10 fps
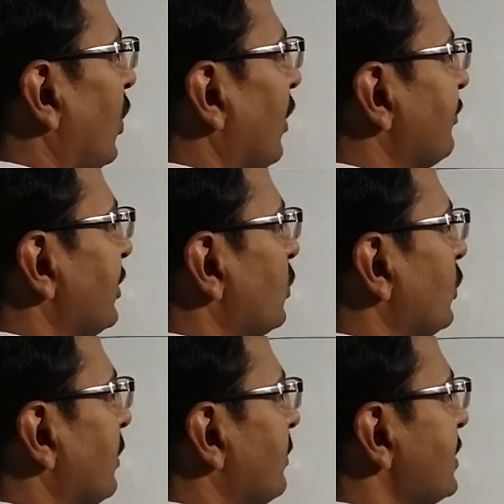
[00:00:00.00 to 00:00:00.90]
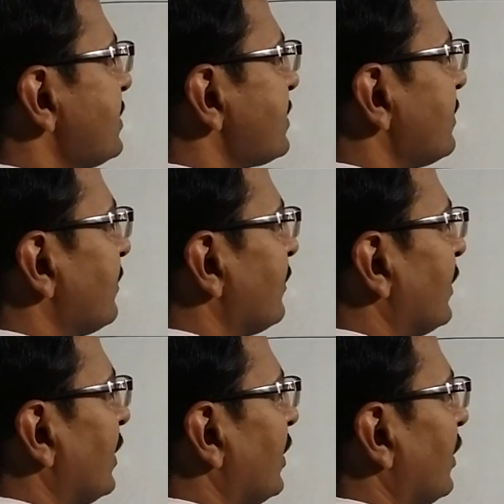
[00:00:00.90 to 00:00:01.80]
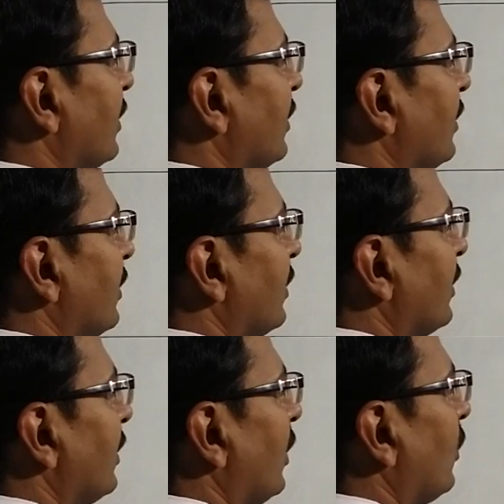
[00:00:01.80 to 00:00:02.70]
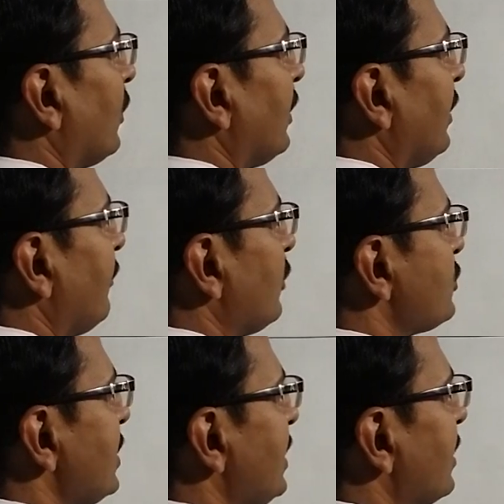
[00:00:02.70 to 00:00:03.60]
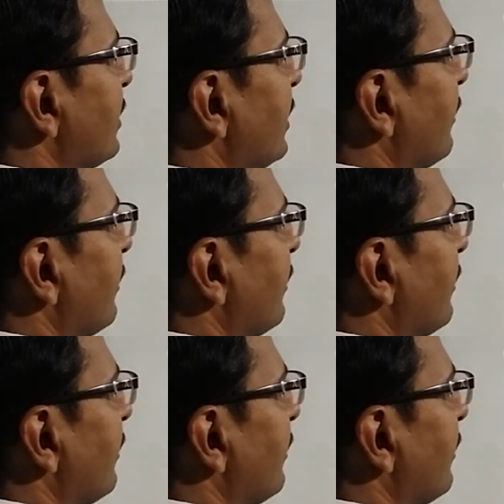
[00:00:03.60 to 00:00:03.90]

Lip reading: of the two numbers. Now if you see here, the